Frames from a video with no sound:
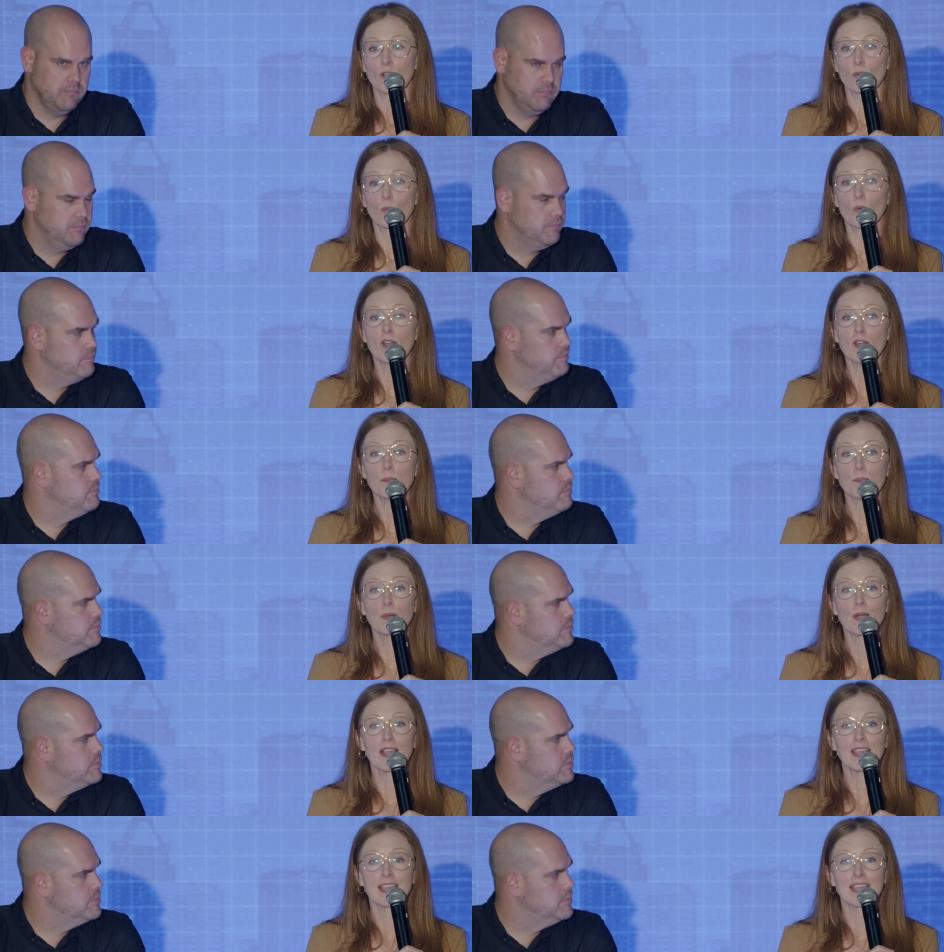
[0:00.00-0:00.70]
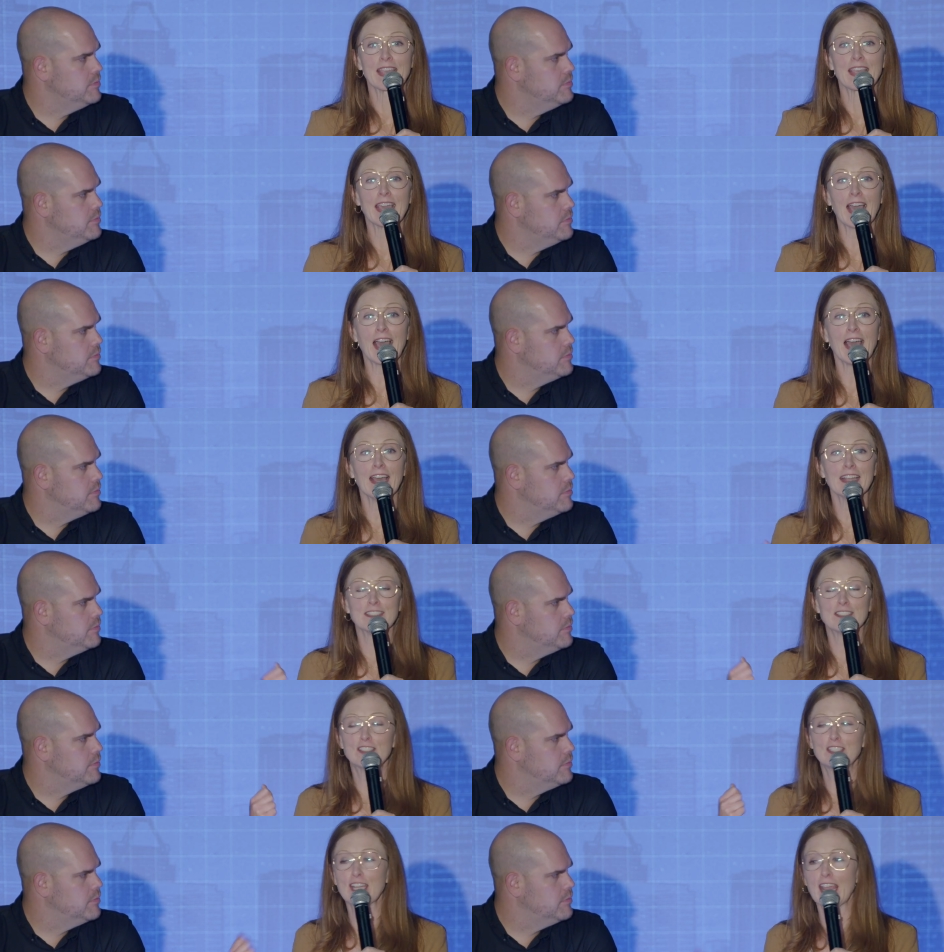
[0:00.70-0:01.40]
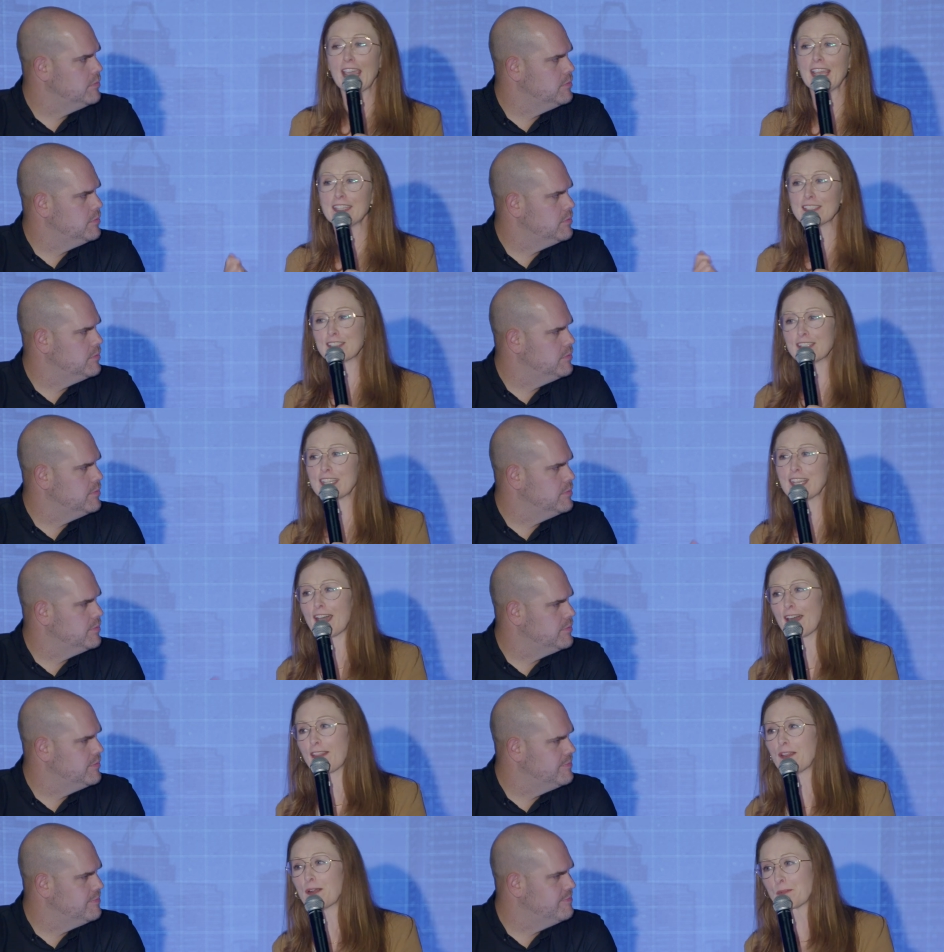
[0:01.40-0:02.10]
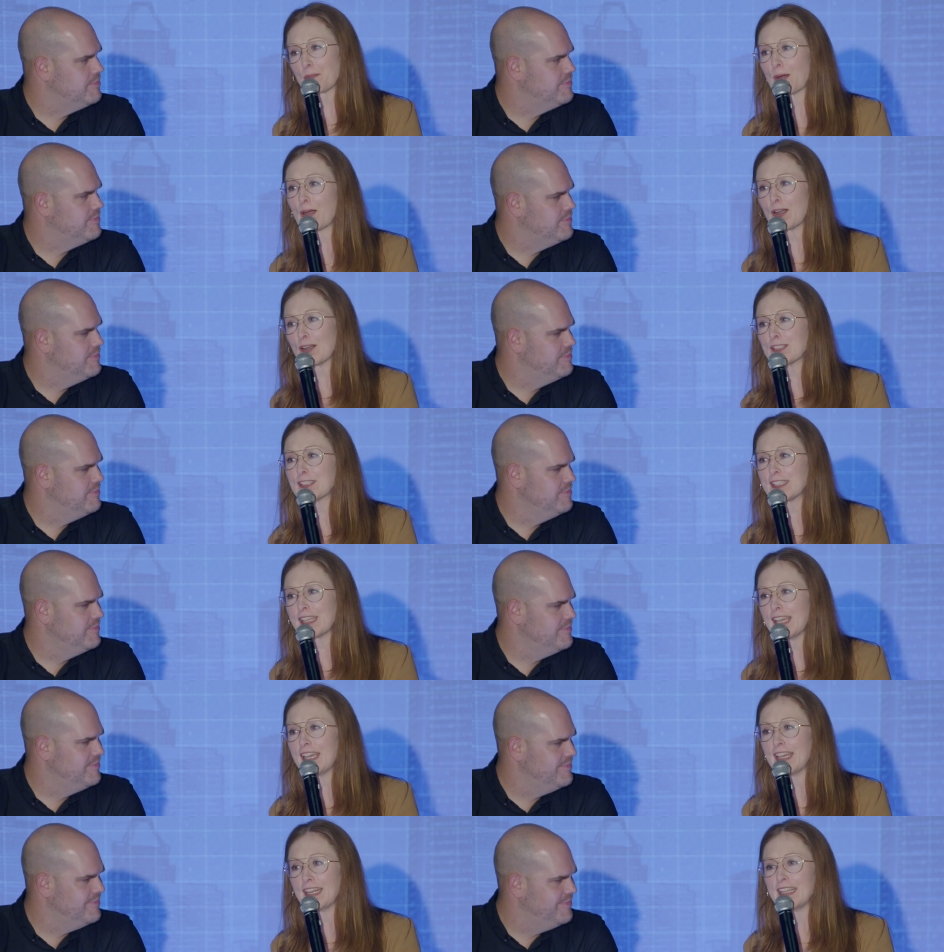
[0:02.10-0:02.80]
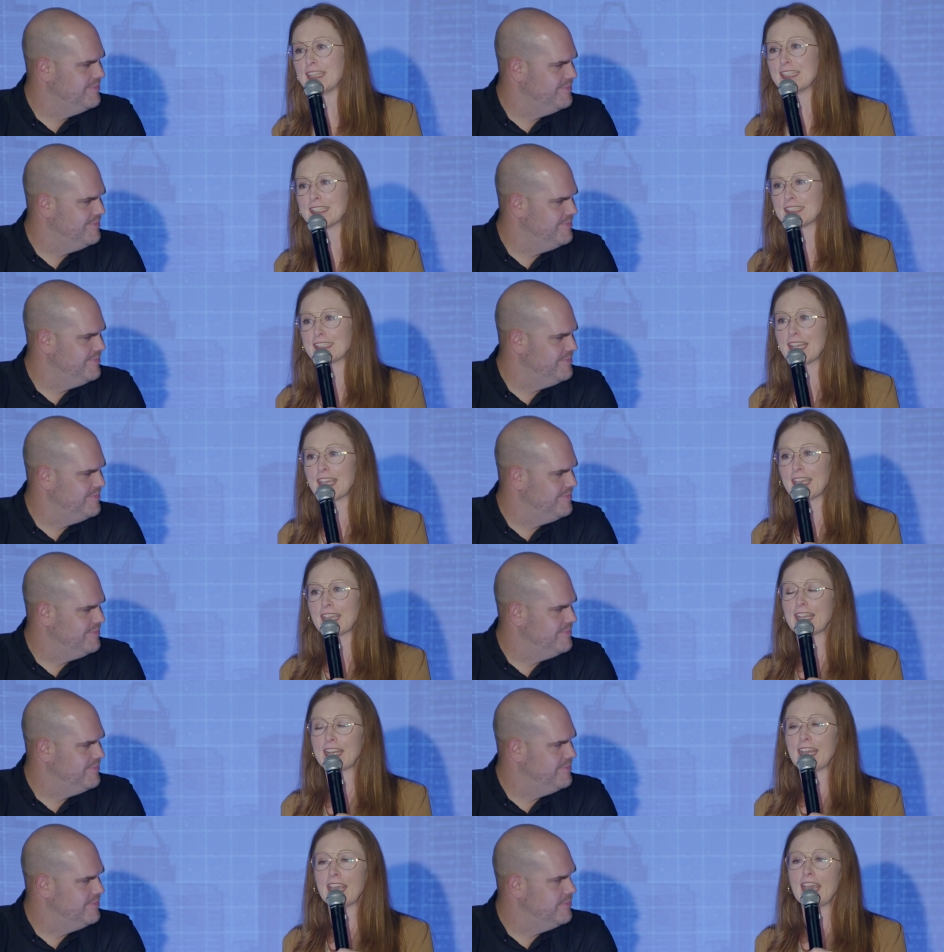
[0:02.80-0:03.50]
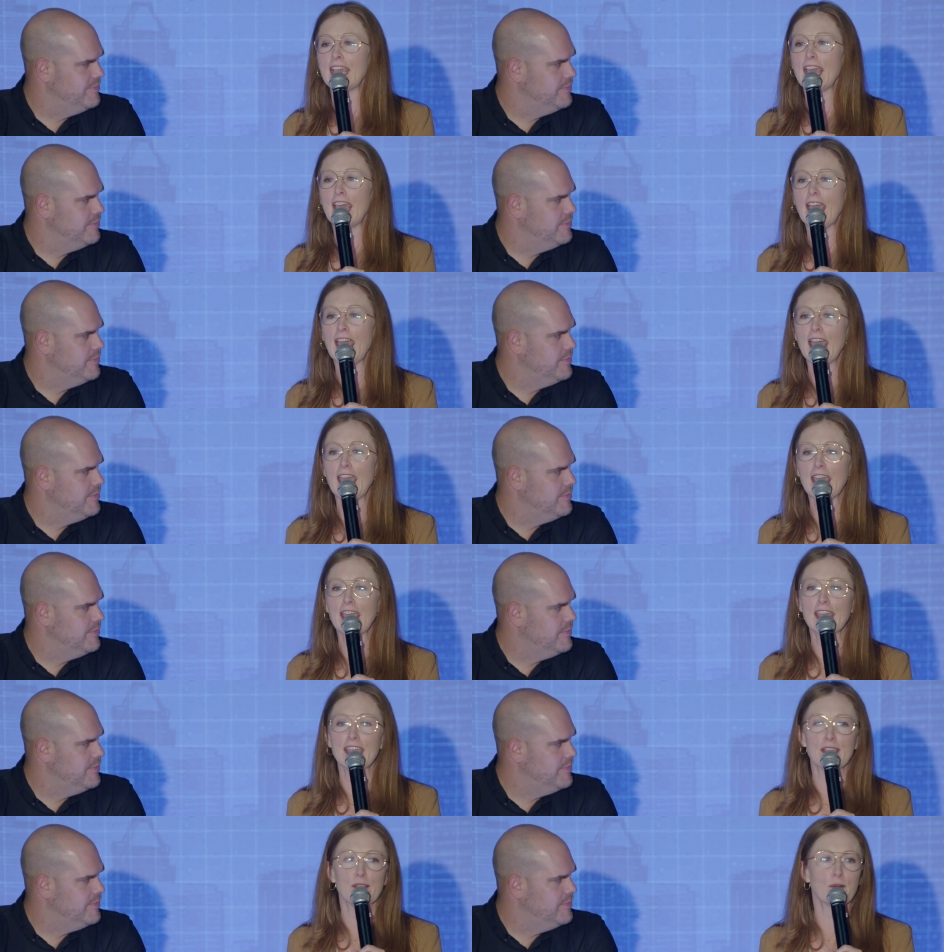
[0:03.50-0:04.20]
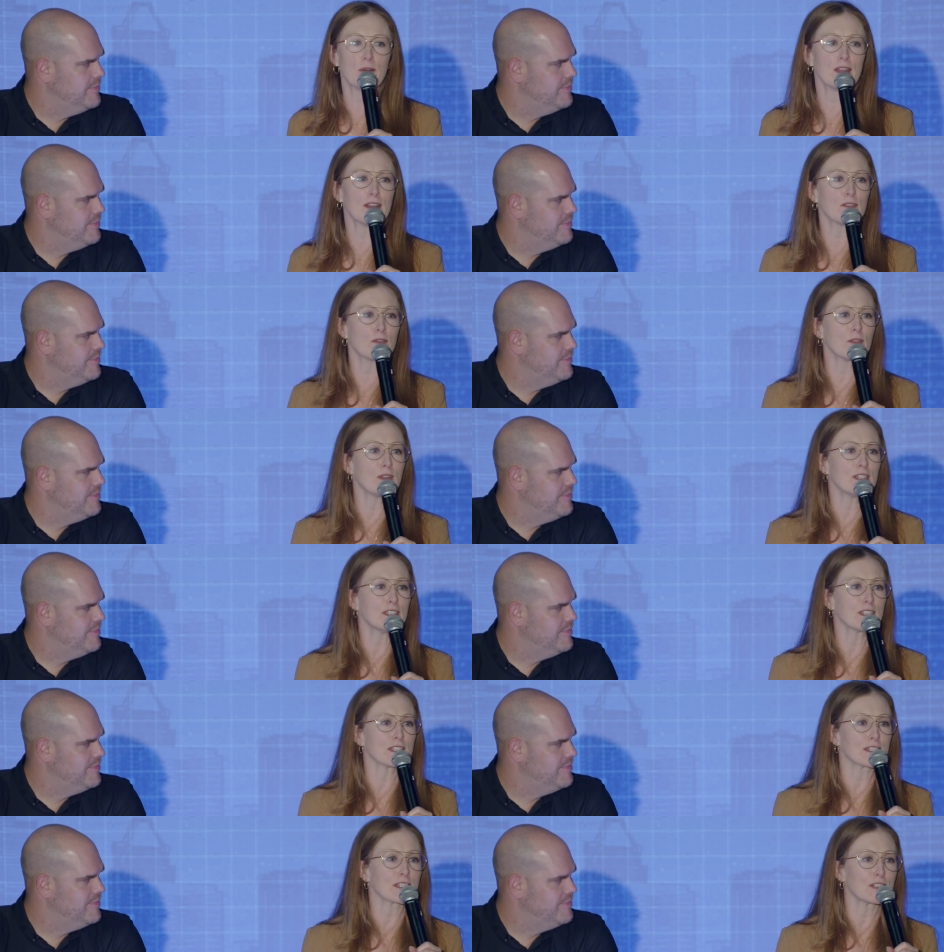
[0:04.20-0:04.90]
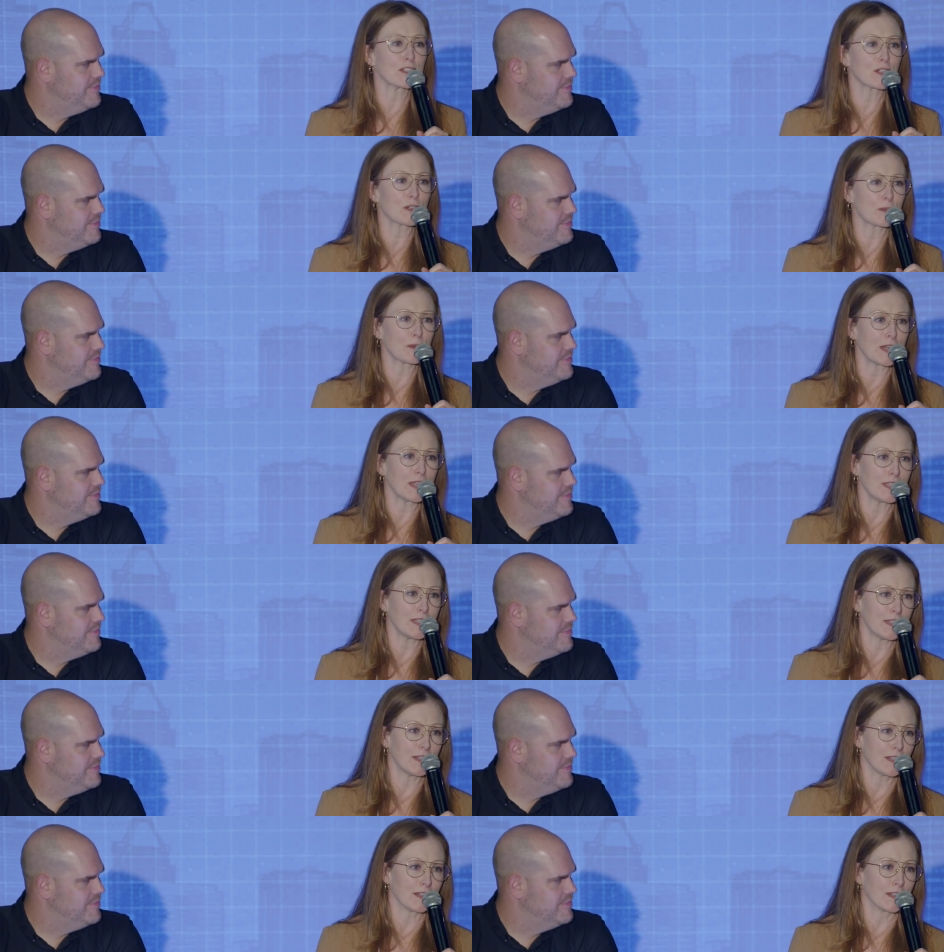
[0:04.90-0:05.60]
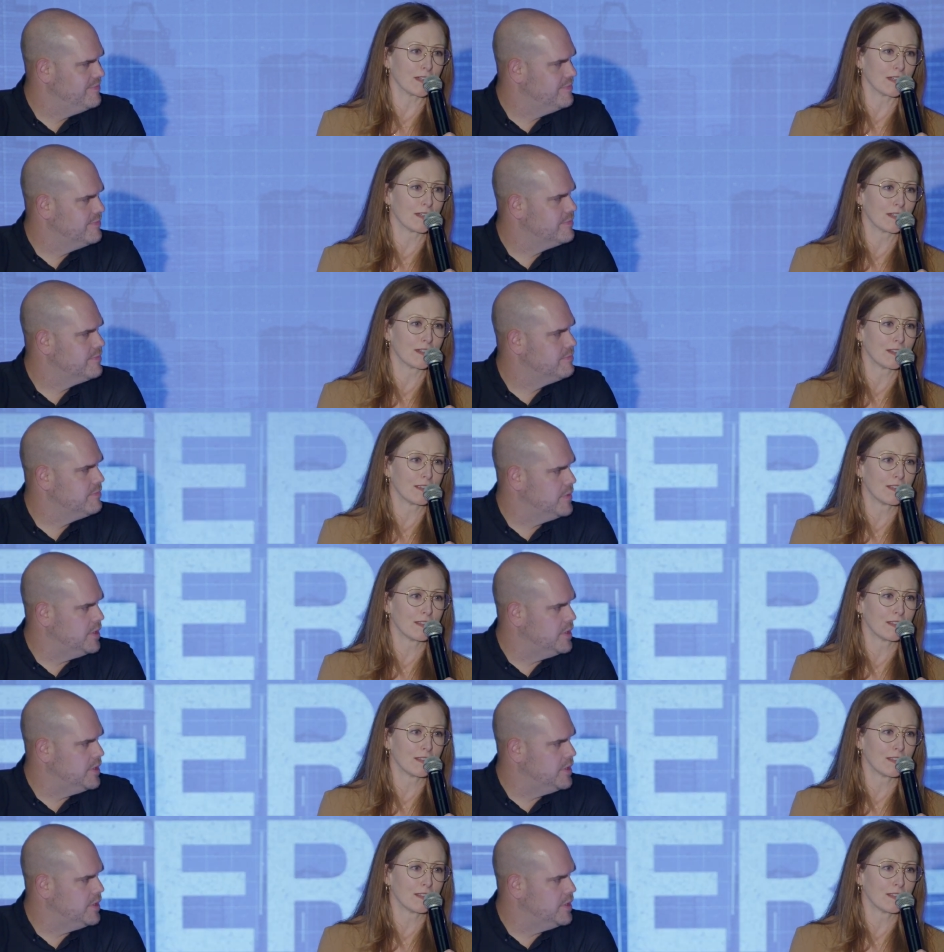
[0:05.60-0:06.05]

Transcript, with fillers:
Speaker 1: We're praying, God, change the other person. He's saying, hey, what if we just look right here?